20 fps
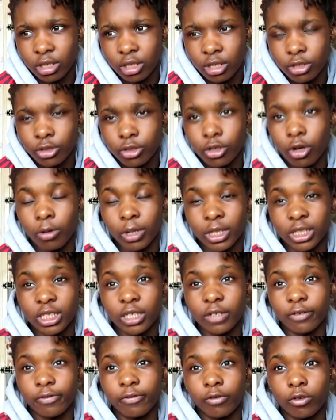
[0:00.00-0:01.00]
No, I did
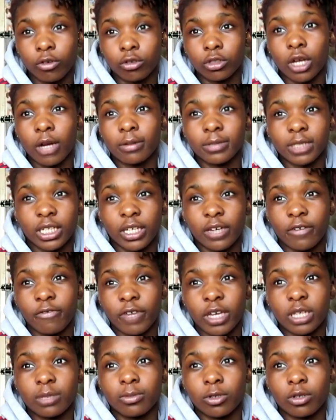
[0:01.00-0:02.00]
it 4 times. I did it
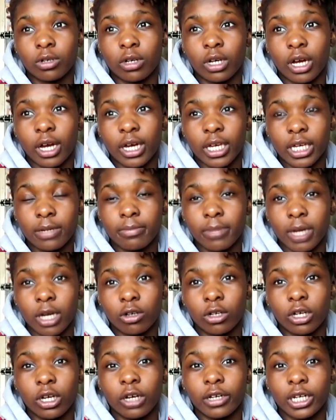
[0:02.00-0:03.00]
Facebook, I
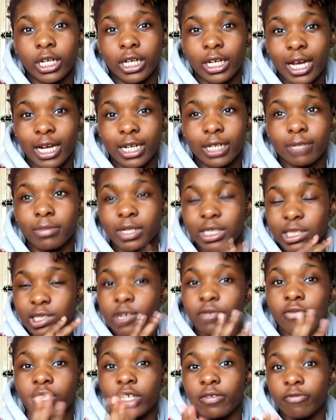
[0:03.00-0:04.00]
emailed her and then handed my
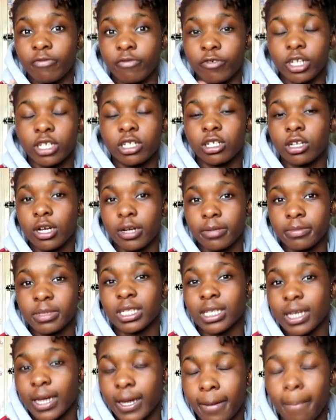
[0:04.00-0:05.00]
CV in 3 times,
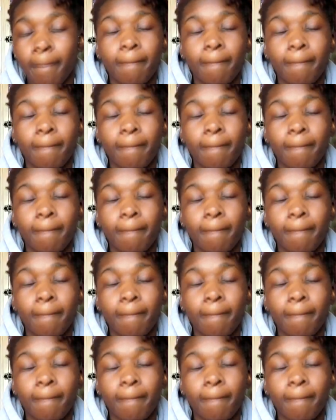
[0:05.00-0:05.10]
yeah.